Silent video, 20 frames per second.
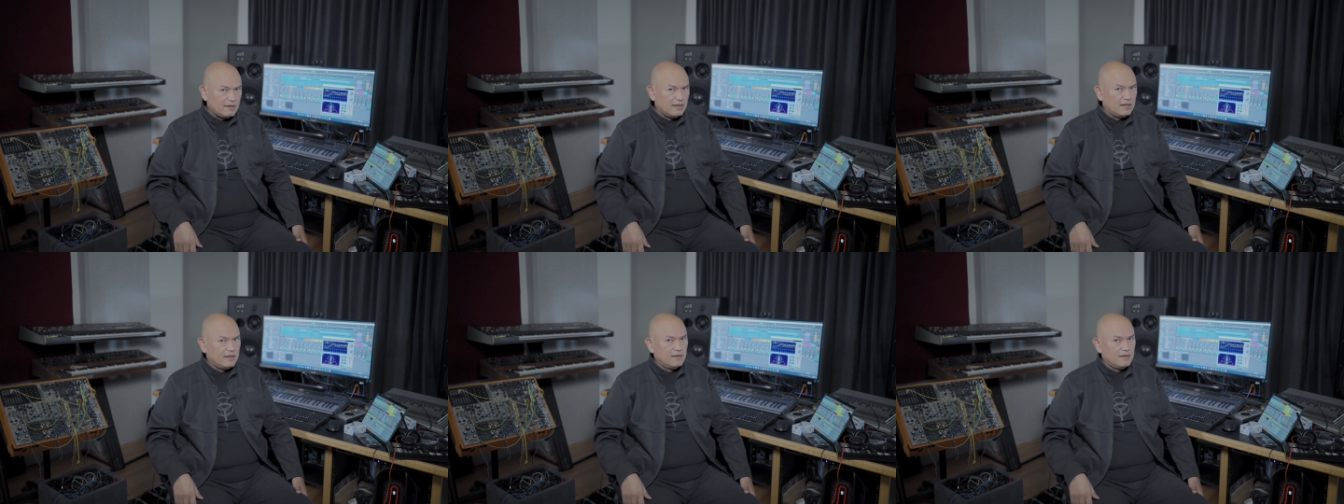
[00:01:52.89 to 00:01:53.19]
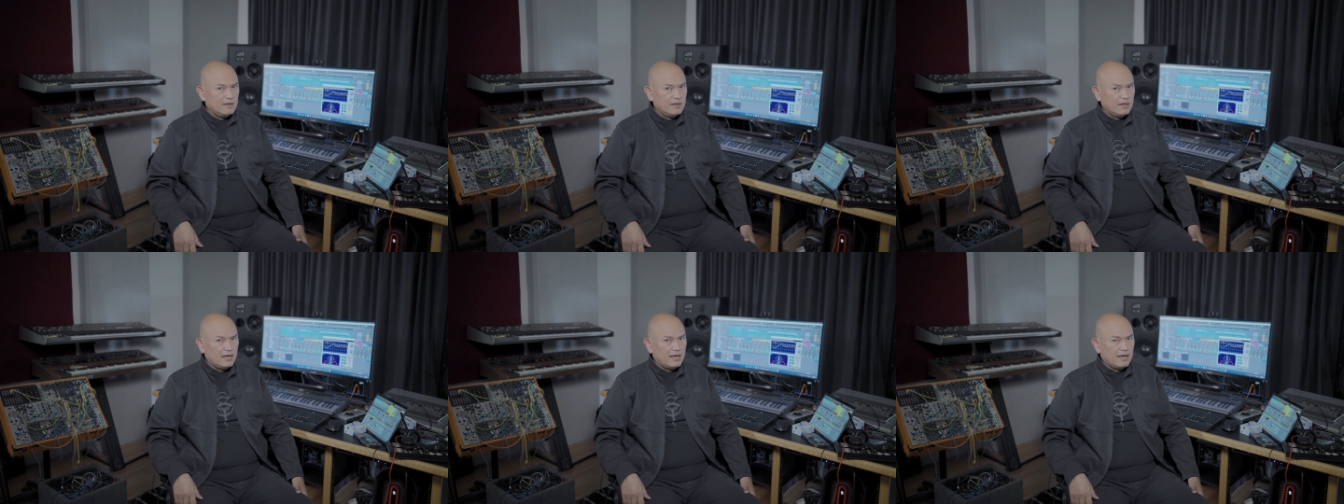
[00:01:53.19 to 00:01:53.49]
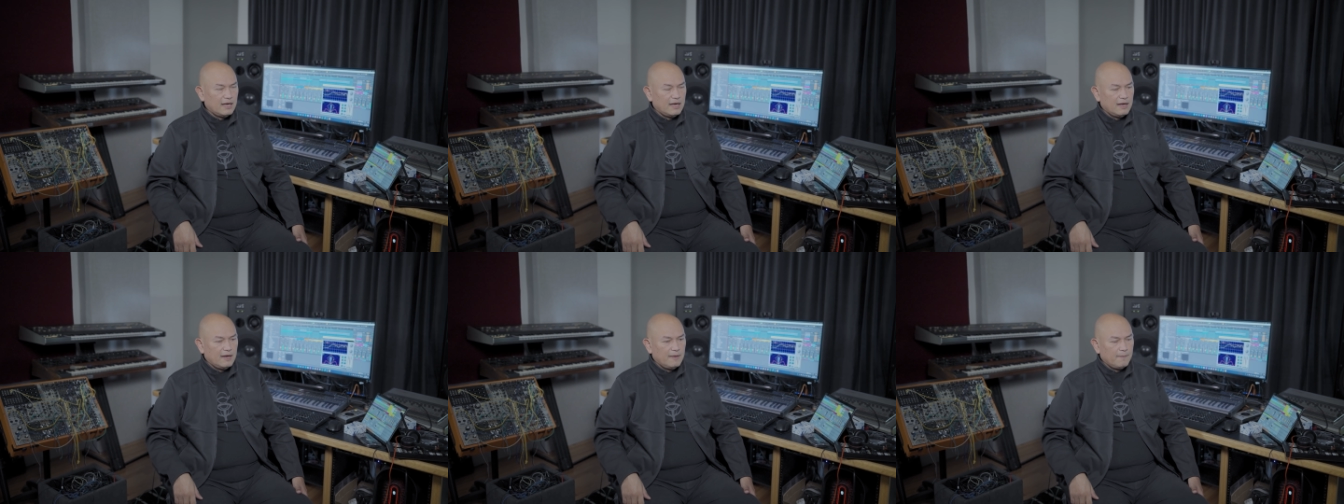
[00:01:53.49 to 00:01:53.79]
and
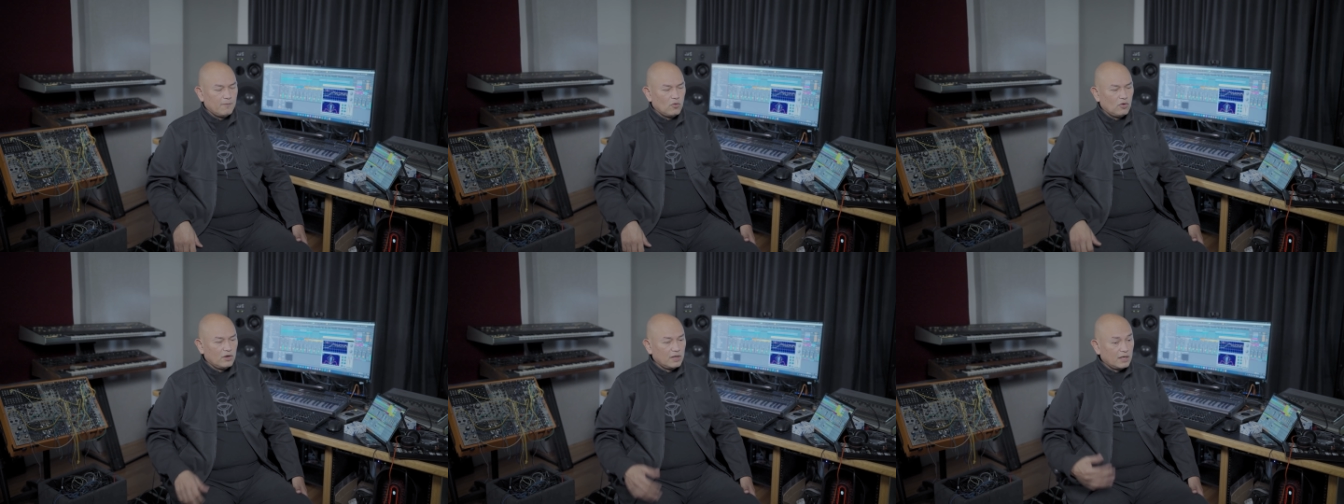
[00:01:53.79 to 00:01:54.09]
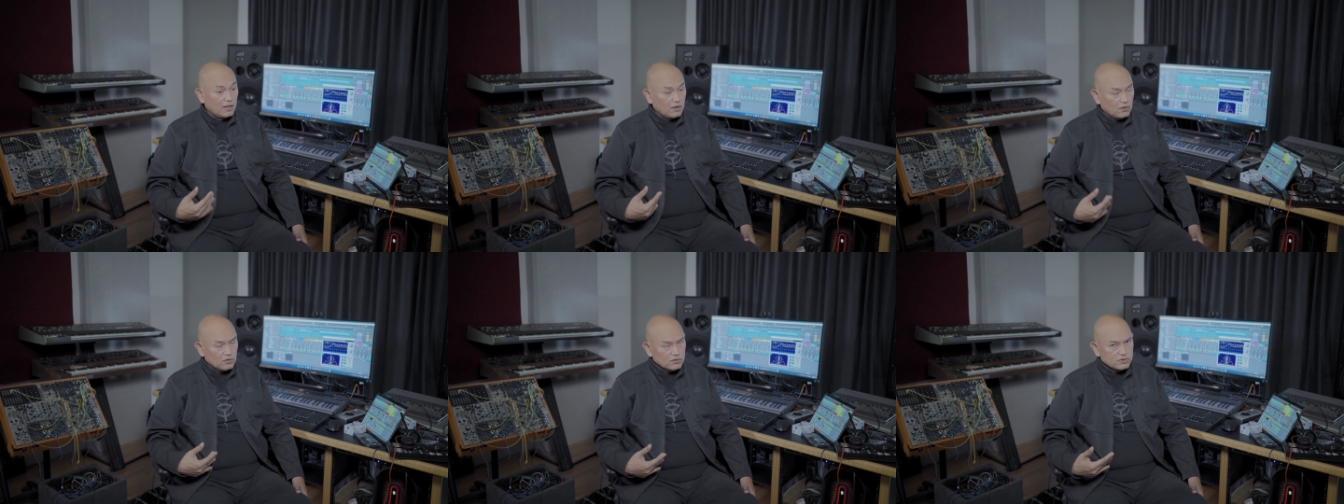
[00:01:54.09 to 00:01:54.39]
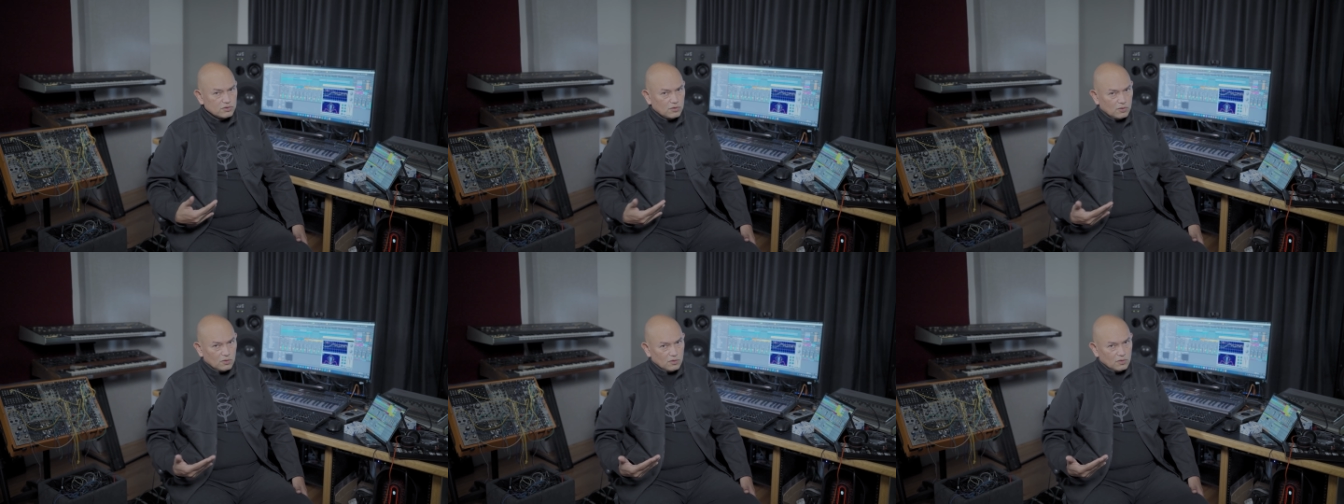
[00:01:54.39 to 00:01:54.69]
uh, I'm working
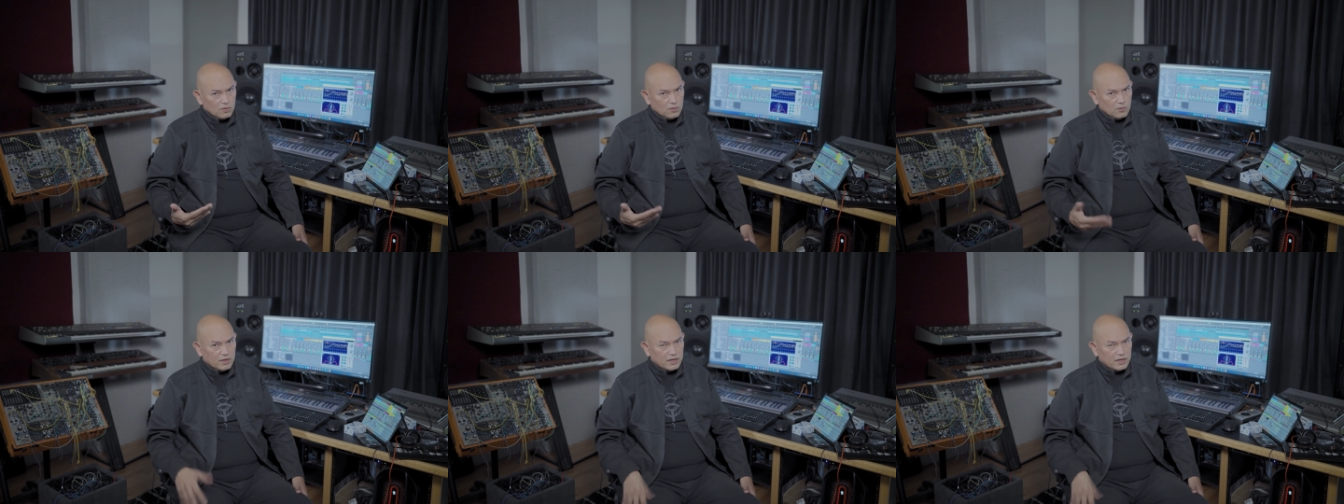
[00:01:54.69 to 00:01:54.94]
also